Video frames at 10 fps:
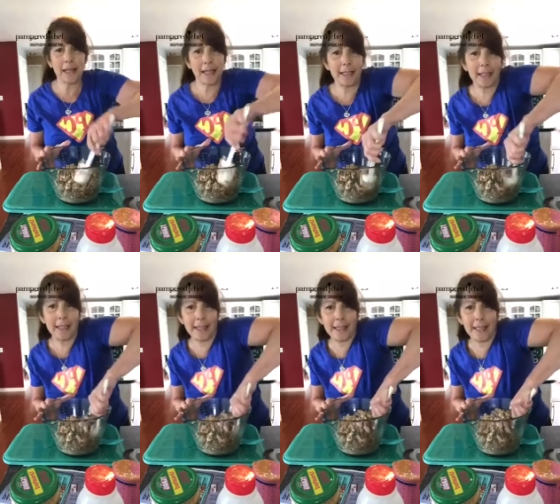it nice and
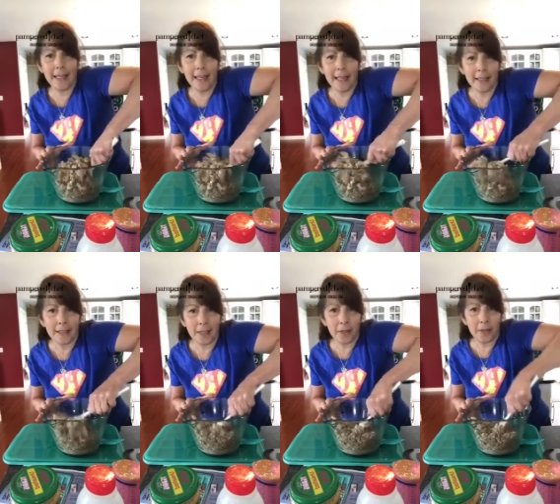easy.
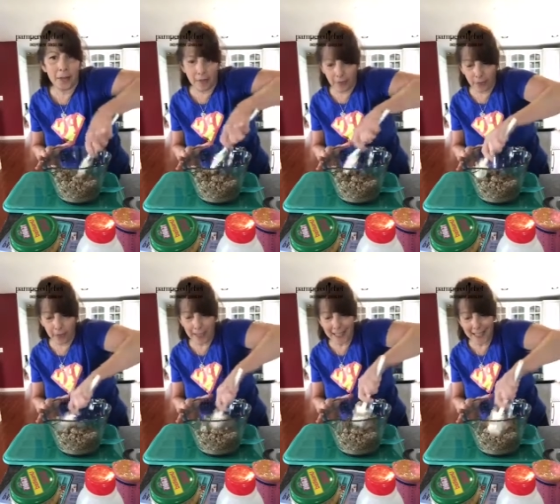So my
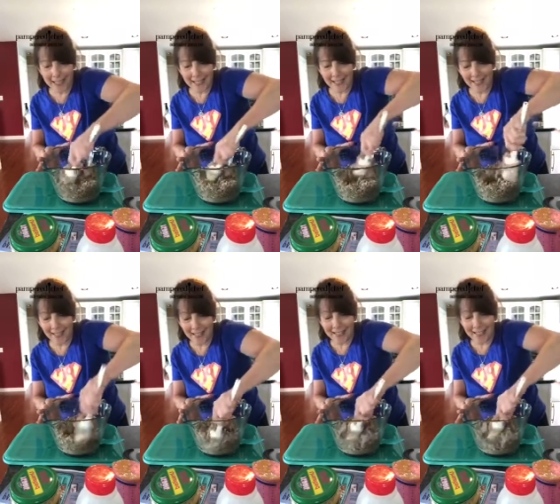friend Jean is
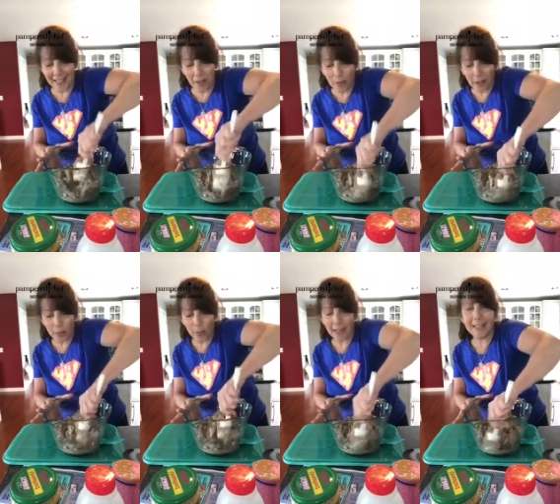on. She
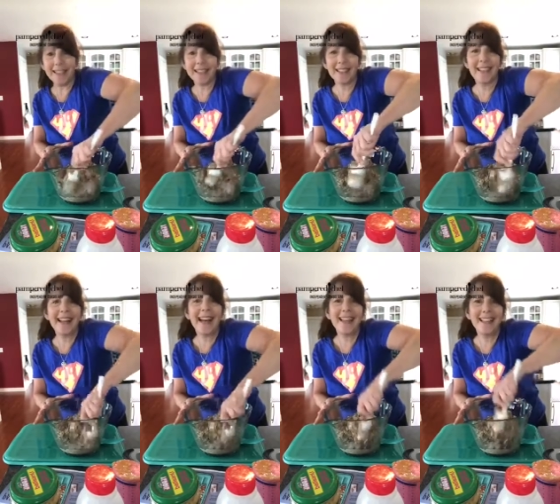always watches.
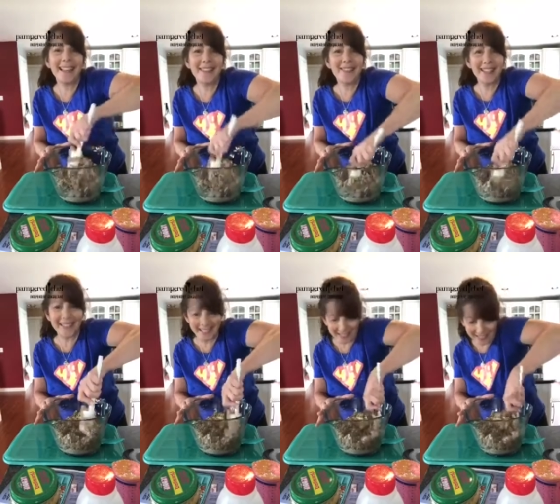I love
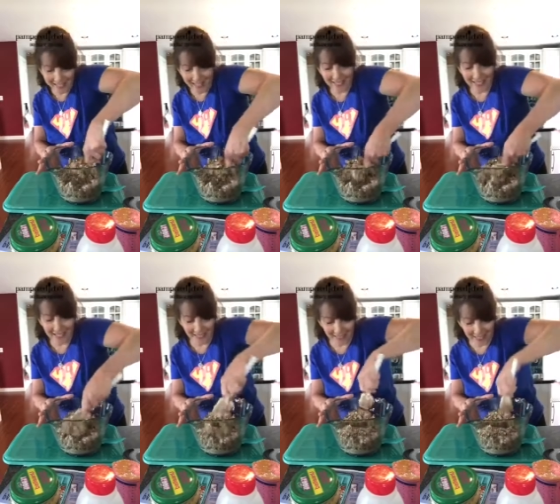you. You're
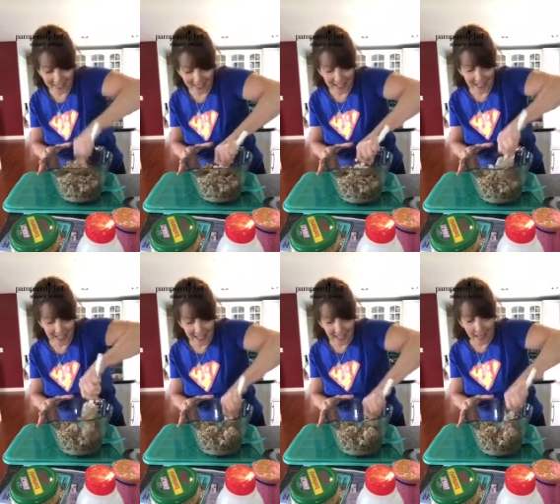wonderful.
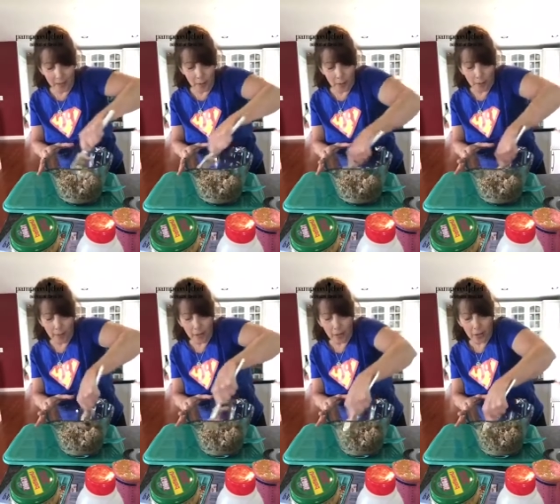I hope you're
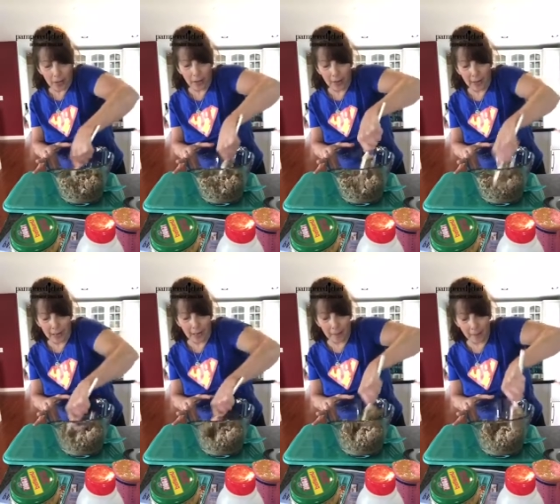having a great
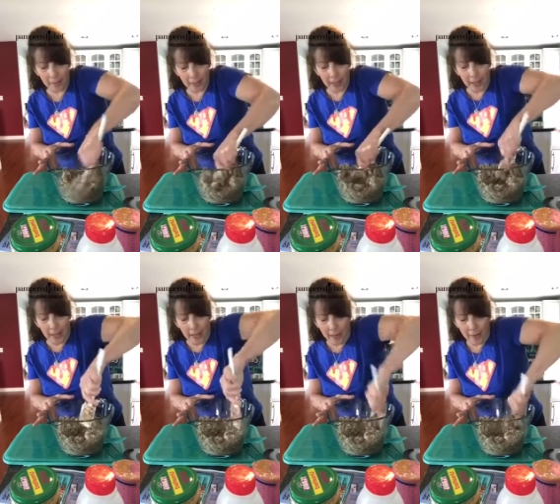weekend.
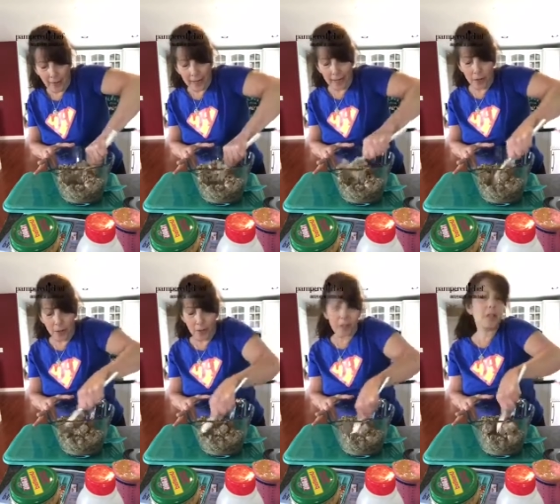All right,
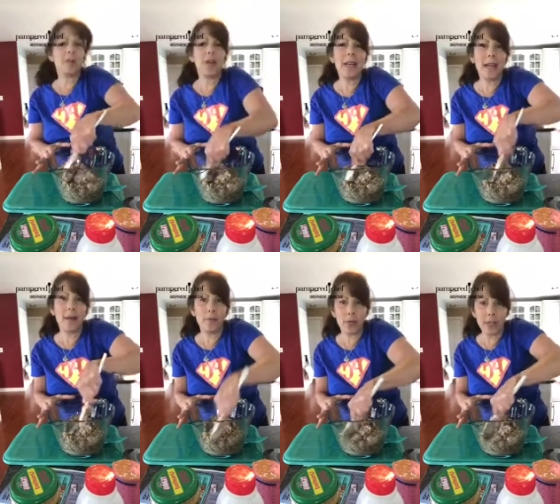so just to
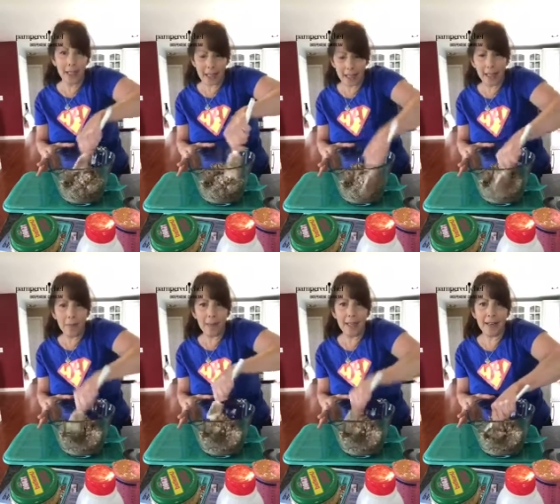recap for Jean and
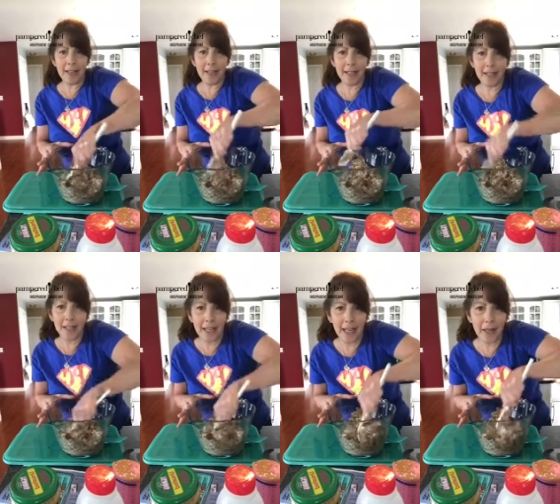anybody else that
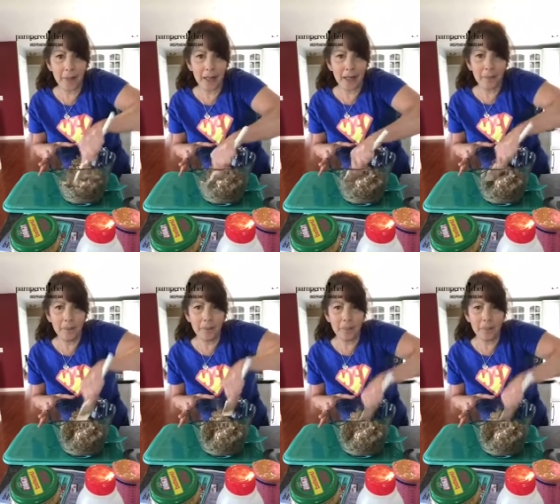just came on,